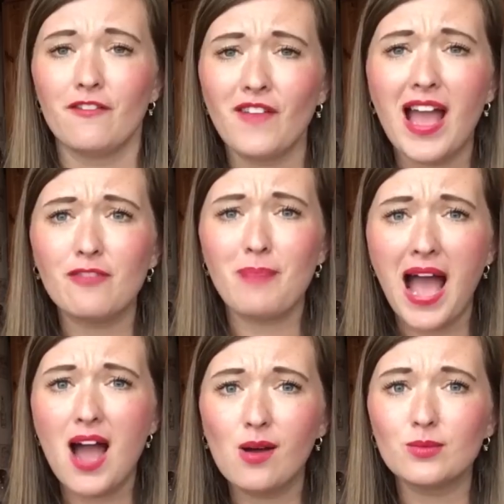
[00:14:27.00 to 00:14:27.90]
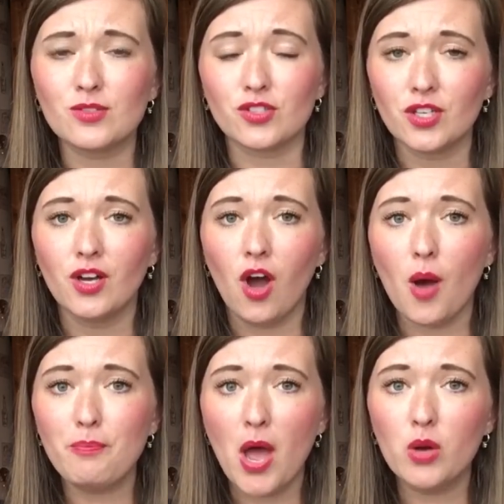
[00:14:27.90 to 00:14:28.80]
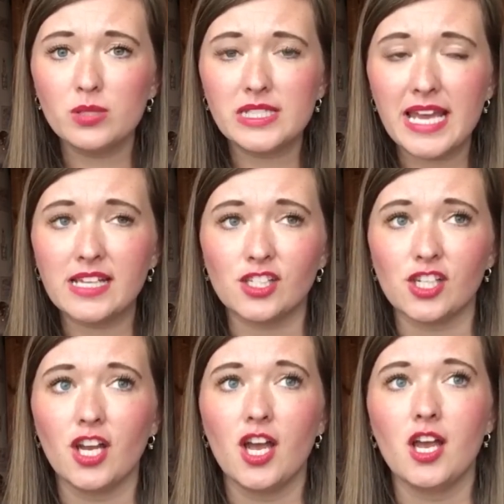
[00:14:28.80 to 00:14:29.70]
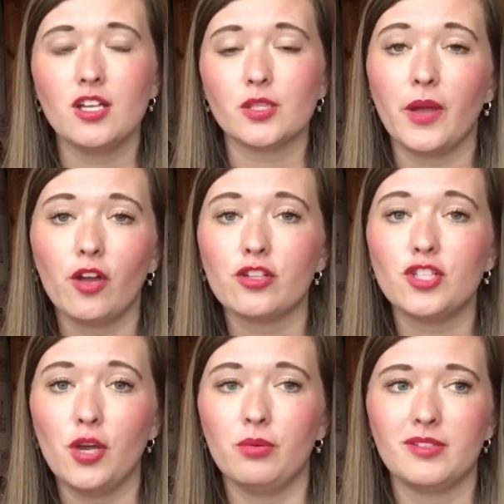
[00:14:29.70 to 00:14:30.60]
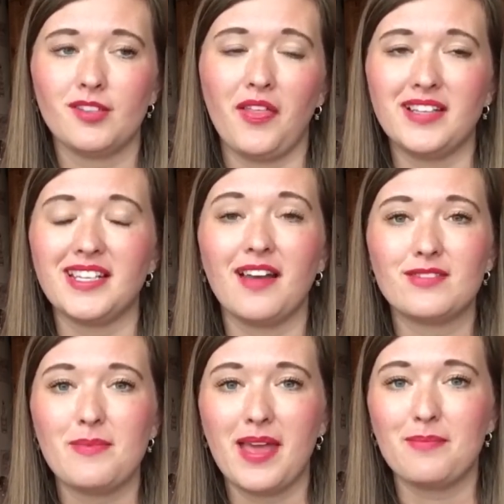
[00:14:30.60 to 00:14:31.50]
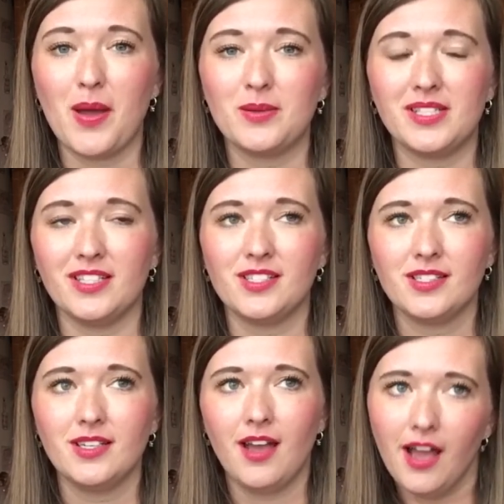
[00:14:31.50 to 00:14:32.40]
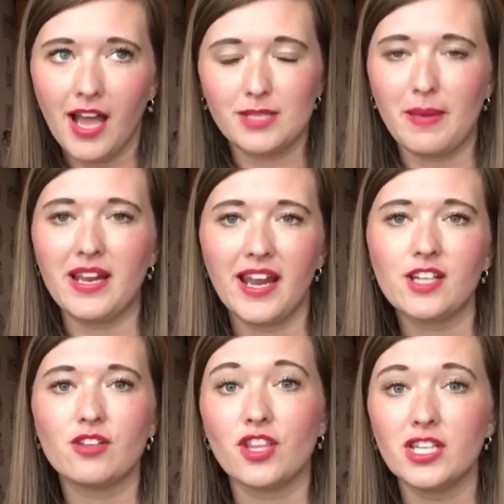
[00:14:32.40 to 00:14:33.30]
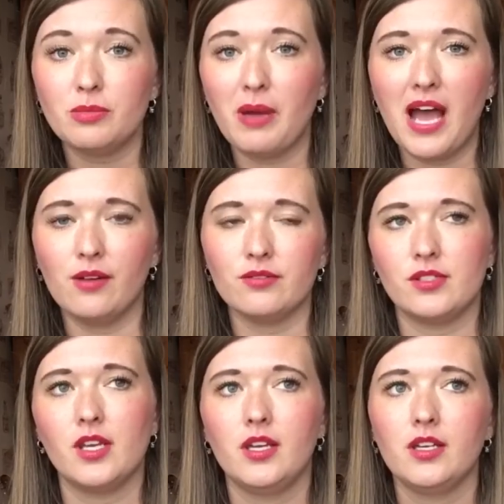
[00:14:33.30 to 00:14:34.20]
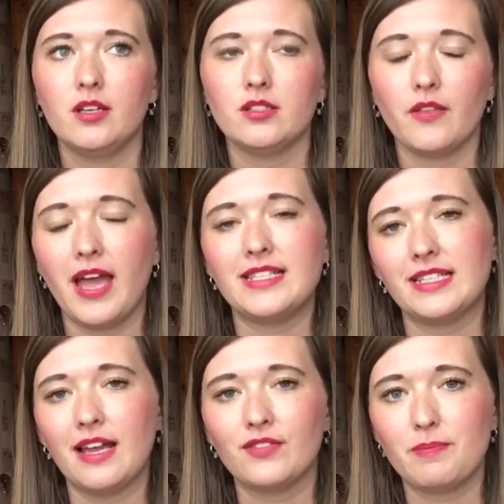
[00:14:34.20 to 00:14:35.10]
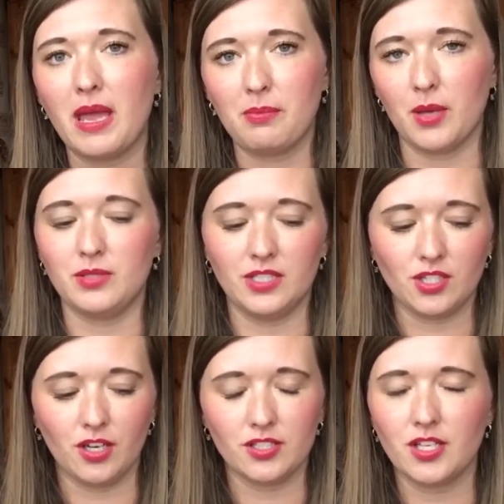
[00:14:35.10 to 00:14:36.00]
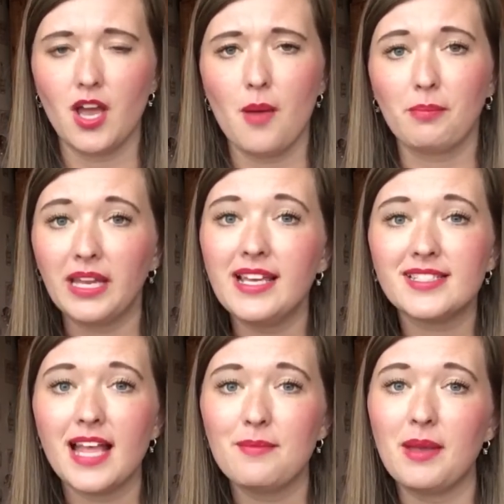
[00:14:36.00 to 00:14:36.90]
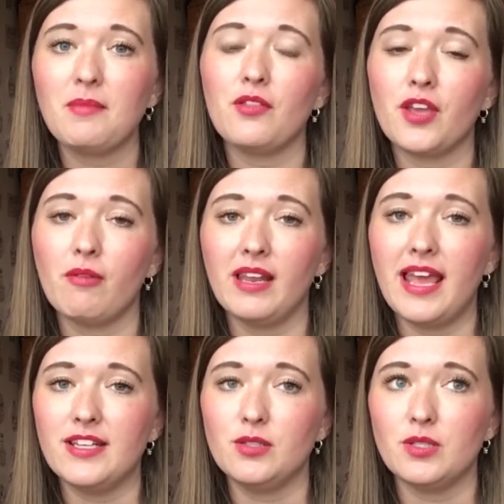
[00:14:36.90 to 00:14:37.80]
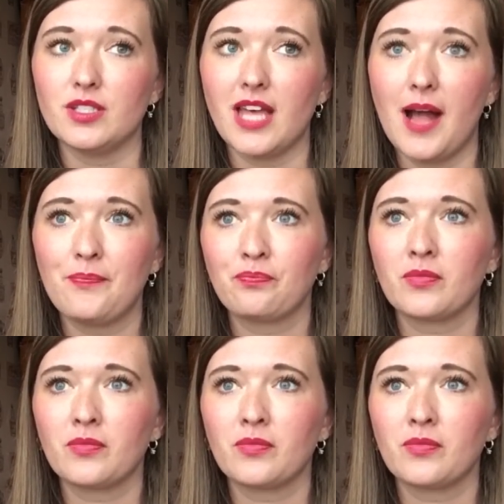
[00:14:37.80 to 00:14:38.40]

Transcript: £5 on postage! So I ordered 2 so that I didn't have to pay the postage. I spent an extra £30 so that I didn't have to pay postage cost. Please tell me I'm not the only lady who does that.